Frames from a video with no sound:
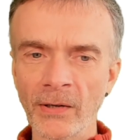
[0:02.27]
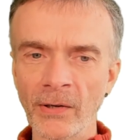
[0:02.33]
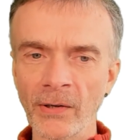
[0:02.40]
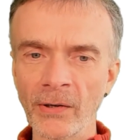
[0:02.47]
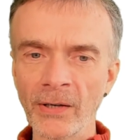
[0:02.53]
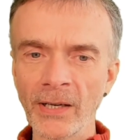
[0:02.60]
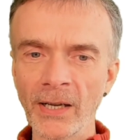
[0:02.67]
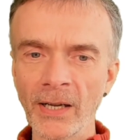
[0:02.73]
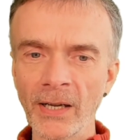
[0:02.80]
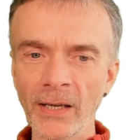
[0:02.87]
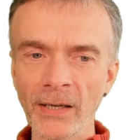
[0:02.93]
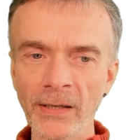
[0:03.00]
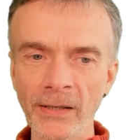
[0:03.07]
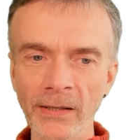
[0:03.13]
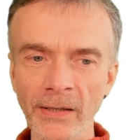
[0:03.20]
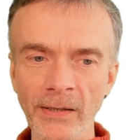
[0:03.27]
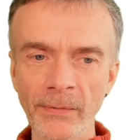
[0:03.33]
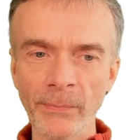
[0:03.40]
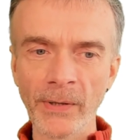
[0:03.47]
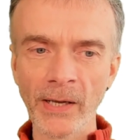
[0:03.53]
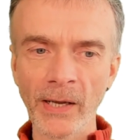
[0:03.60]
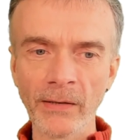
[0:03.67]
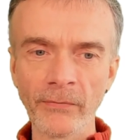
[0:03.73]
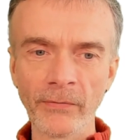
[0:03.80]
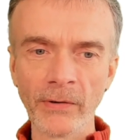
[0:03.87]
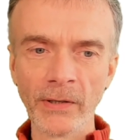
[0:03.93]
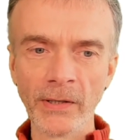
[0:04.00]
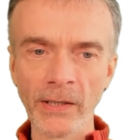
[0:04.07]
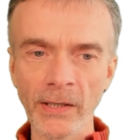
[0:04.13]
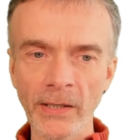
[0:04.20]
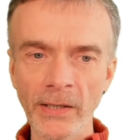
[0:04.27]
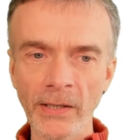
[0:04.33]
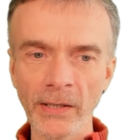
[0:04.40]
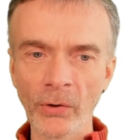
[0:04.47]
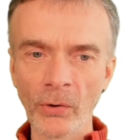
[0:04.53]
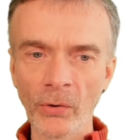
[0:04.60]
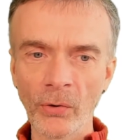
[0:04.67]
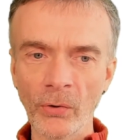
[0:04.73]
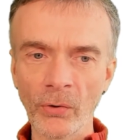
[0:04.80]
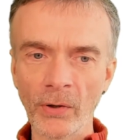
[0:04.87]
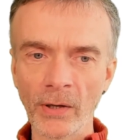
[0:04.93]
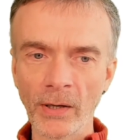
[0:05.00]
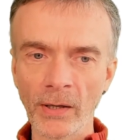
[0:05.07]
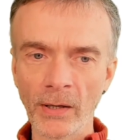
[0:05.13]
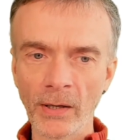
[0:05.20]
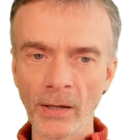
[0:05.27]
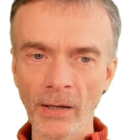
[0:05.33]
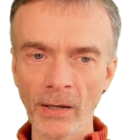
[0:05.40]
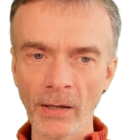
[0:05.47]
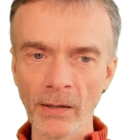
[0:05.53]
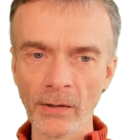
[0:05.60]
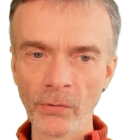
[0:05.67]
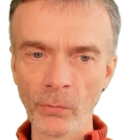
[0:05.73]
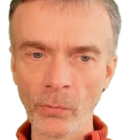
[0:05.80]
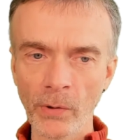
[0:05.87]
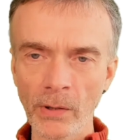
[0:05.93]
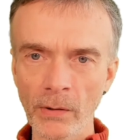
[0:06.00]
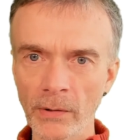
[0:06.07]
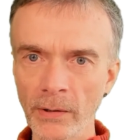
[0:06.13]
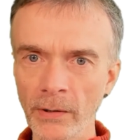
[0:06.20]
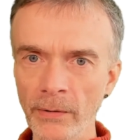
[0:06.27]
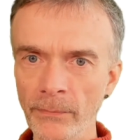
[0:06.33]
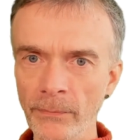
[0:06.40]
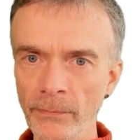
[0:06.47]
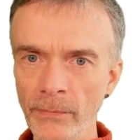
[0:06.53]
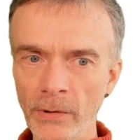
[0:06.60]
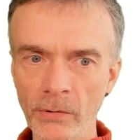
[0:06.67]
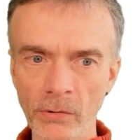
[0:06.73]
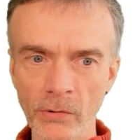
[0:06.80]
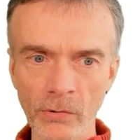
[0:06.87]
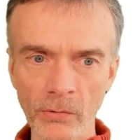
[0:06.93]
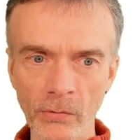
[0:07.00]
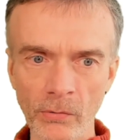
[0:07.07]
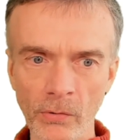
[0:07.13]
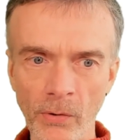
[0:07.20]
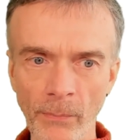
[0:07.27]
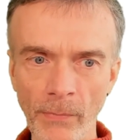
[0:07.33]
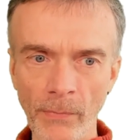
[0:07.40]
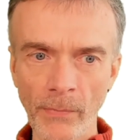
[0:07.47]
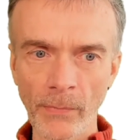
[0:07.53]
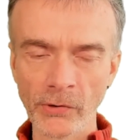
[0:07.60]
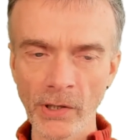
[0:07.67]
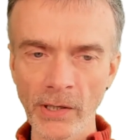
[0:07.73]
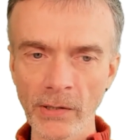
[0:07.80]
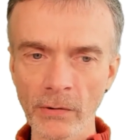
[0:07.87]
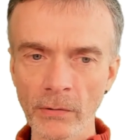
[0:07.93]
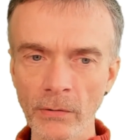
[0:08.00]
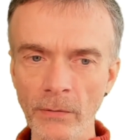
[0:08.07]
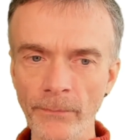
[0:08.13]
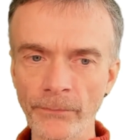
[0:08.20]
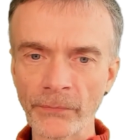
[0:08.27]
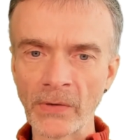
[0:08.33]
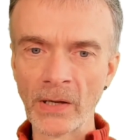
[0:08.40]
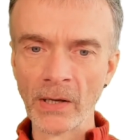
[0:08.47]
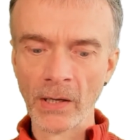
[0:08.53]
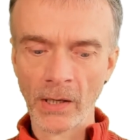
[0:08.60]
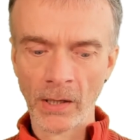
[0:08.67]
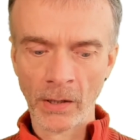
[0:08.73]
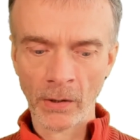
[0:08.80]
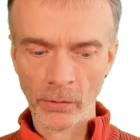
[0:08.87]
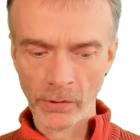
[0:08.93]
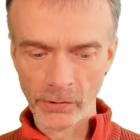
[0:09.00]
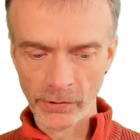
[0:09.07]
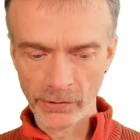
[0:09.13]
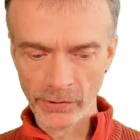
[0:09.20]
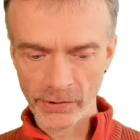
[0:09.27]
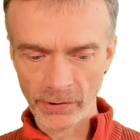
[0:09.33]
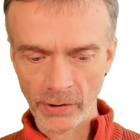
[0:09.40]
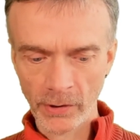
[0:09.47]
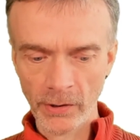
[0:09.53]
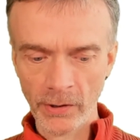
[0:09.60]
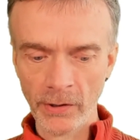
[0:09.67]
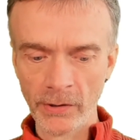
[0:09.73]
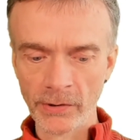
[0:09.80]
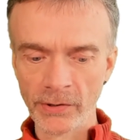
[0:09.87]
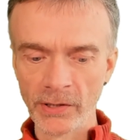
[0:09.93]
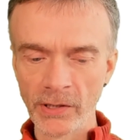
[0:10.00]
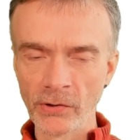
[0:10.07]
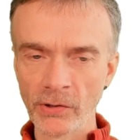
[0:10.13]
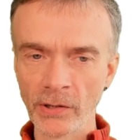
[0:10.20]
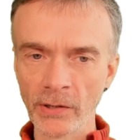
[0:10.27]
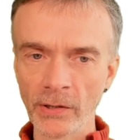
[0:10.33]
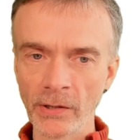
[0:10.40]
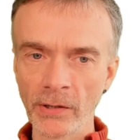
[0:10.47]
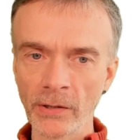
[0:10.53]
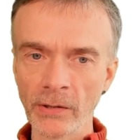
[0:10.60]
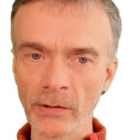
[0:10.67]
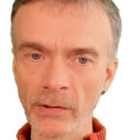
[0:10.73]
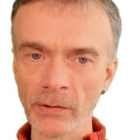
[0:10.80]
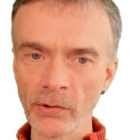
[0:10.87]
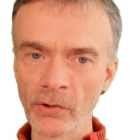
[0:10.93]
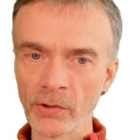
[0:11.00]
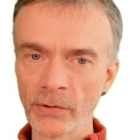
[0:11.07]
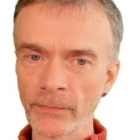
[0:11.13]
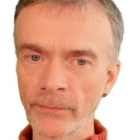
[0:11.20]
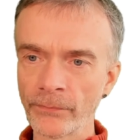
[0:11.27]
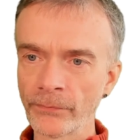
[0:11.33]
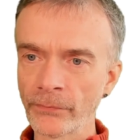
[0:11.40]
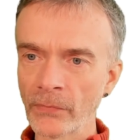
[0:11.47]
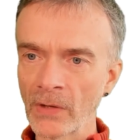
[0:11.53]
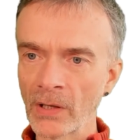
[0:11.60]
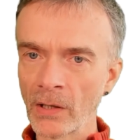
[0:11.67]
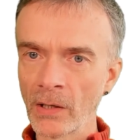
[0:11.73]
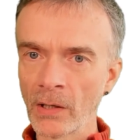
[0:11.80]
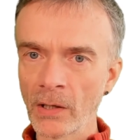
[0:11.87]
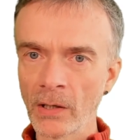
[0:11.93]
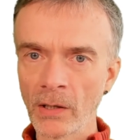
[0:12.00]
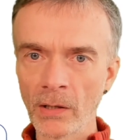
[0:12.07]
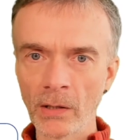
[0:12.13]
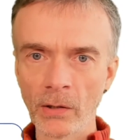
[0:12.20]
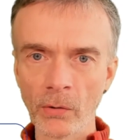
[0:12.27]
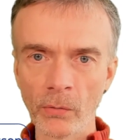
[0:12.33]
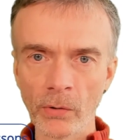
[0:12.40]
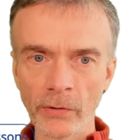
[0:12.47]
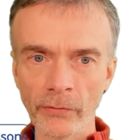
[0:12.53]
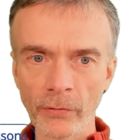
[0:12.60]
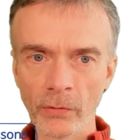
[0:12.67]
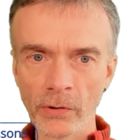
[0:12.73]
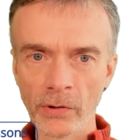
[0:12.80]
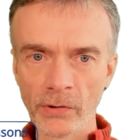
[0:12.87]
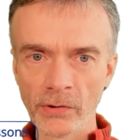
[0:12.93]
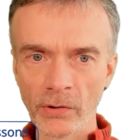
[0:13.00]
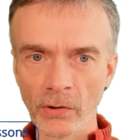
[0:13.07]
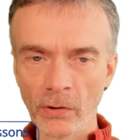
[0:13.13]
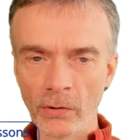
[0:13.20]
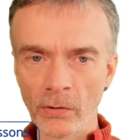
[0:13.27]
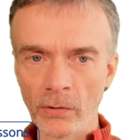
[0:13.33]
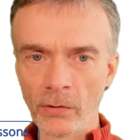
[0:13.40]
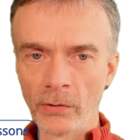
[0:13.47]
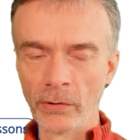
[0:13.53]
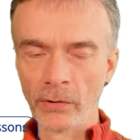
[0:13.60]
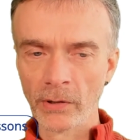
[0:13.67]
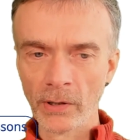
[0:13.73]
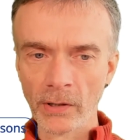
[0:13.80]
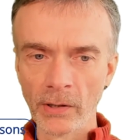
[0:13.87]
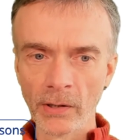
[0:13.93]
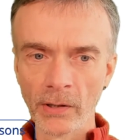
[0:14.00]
Hola y bienvenido, and welcome to my channel, which is teaching English with a focus on